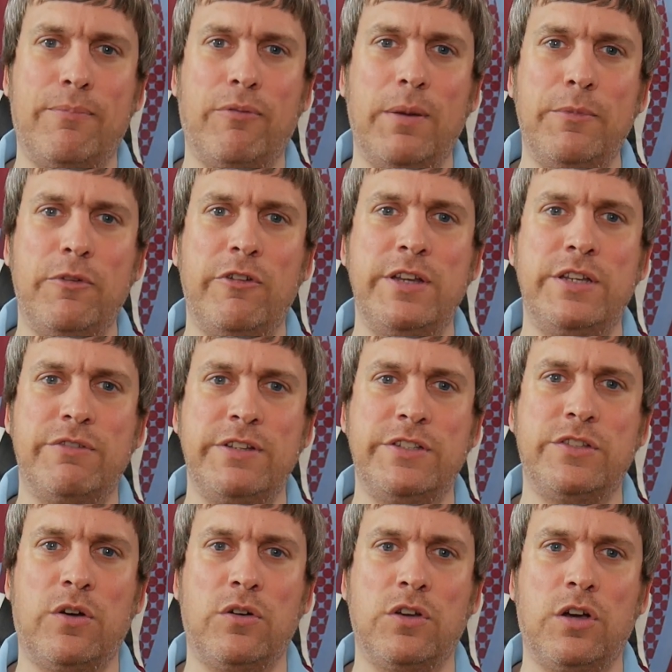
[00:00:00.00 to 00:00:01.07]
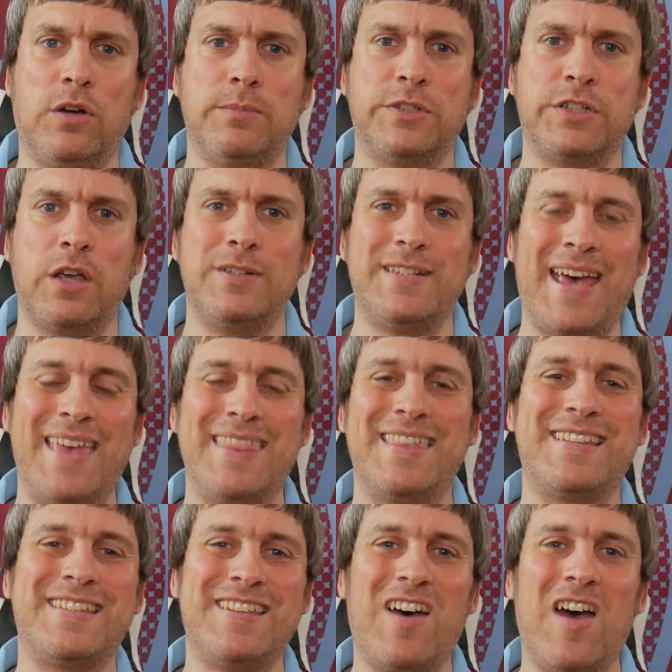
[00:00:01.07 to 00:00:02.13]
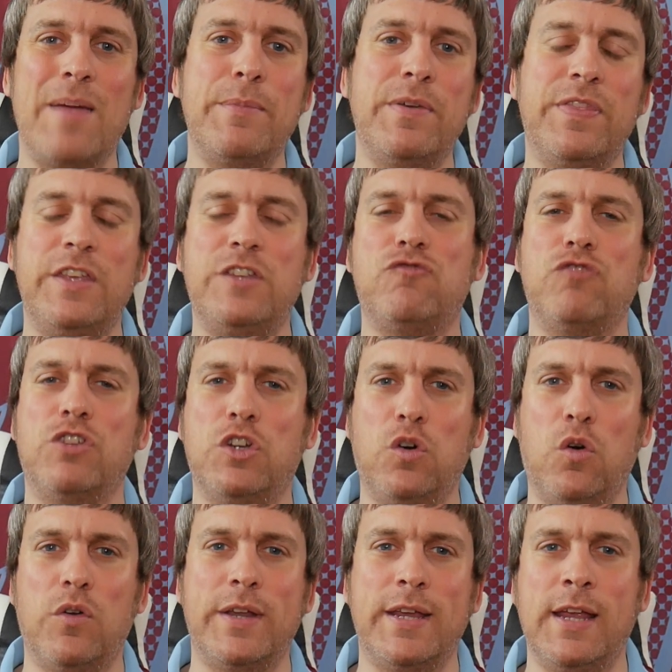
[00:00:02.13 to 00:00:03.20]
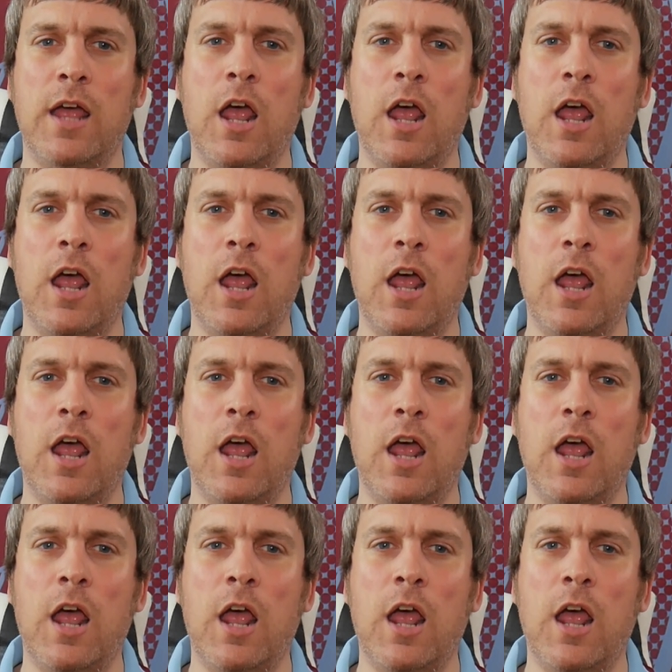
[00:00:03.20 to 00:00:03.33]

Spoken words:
PremierInjuries.com shows at the time of this recording,